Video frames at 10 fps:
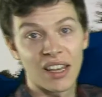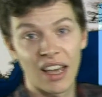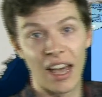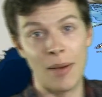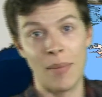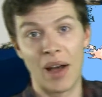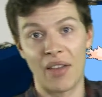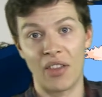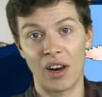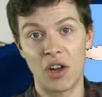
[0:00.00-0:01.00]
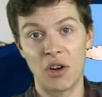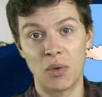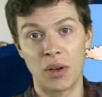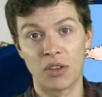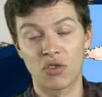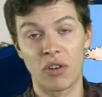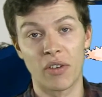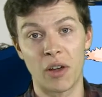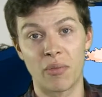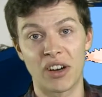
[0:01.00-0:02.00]
and the low trough of
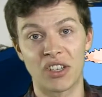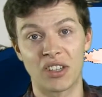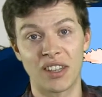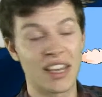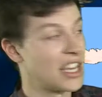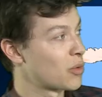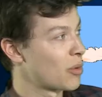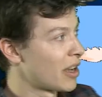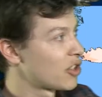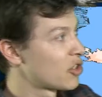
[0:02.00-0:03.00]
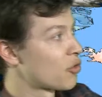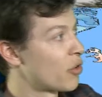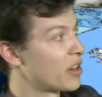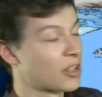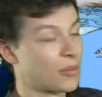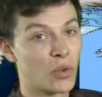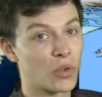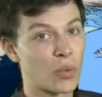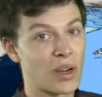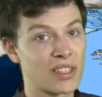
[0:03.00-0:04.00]
low pressure to the east, we might just draw in some
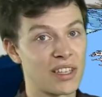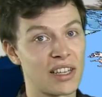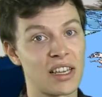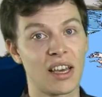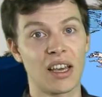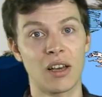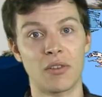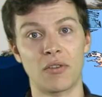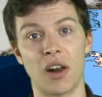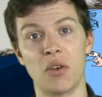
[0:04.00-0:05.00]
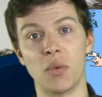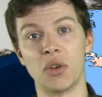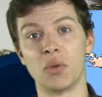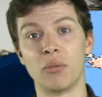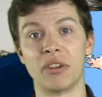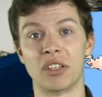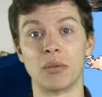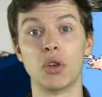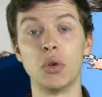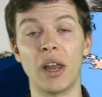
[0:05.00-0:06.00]
northwesterly flow, which will bring some
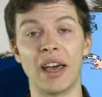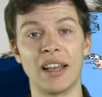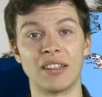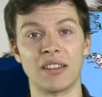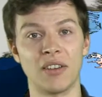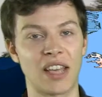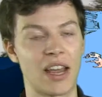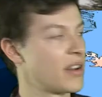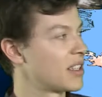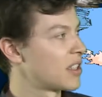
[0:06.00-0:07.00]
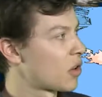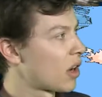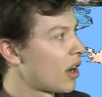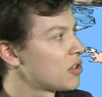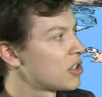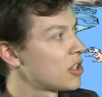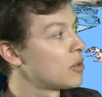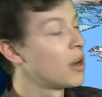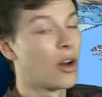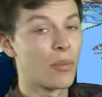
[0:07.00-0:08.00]
cooler air to those areas. So close
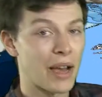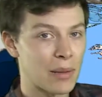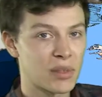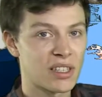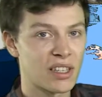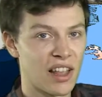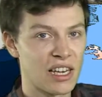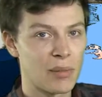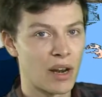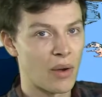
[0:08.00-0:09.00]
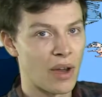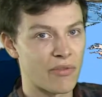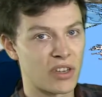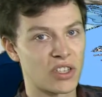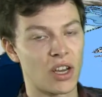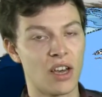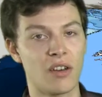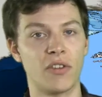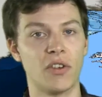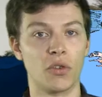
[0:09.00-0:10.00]
to, perhaps slightly below average
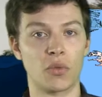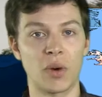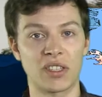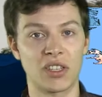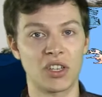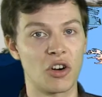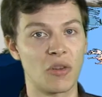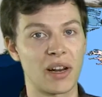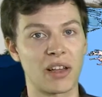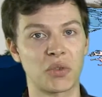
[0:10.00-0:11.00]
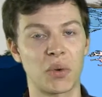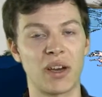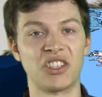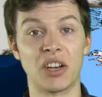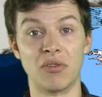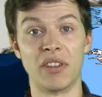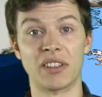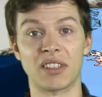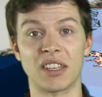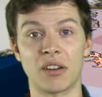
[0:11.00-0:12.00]
for northwestern Europe, but elsewhere generally
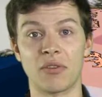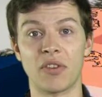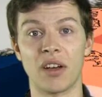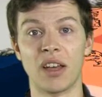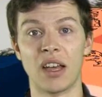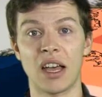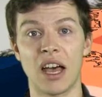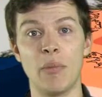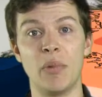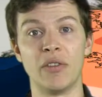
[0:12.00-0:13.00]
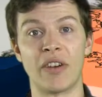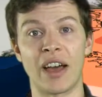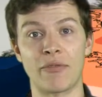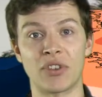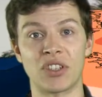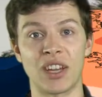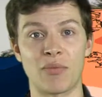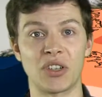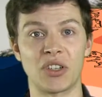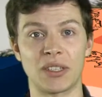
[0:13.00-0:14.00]
there's a signal for above average
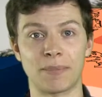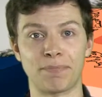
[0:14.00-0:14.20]
temperatures.